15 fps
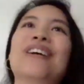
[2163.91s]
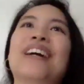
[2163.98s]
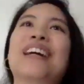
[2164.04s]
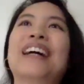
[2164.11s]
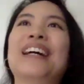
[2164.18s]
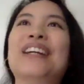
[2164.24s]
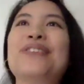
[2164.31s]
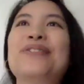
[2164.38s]
I
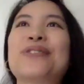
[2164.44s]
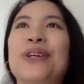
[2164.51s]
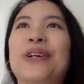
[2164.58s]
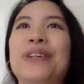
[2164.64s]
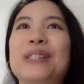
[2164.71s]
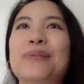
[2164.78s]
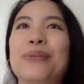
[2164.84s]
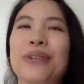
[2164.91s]
kind of draw
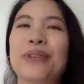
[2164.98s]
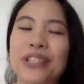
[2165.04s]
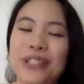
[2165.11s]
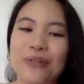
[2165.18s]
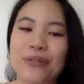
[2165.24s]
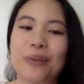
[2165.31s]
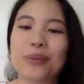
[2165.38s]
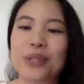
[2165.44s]

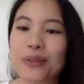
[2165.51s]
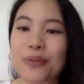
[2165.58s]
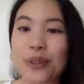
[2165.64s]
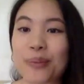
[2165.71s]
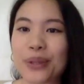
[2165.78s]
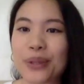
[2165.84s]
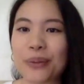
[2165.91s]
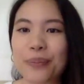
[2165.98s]
inspiration from
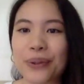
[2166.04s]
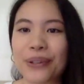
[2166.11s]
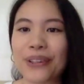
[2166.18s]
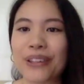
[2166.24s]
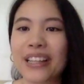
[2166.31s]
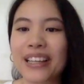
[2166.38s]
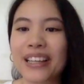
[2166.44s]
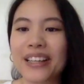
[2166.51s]
different
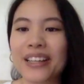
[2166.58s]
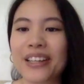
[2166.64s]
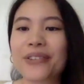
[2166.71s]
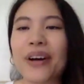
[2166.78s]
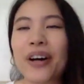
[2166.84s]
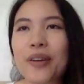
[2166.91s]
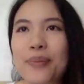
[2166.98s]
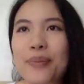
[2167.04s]
people
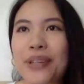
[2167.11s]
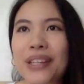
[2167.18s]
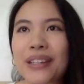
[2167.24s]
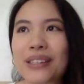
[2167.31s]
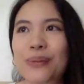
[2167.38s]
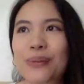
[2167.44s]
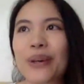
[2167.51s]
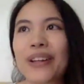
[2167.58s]
around me
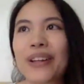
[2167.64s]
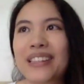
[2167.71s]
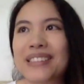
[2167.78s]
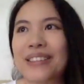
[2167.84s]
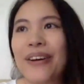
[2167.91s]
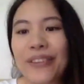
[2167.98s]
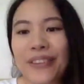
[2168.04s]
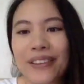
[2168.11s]
as well
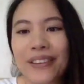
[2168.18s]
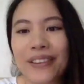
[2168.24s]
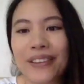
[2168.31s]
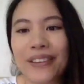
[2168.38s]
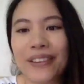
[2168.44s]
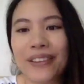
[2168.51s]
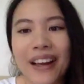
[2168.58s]
as online,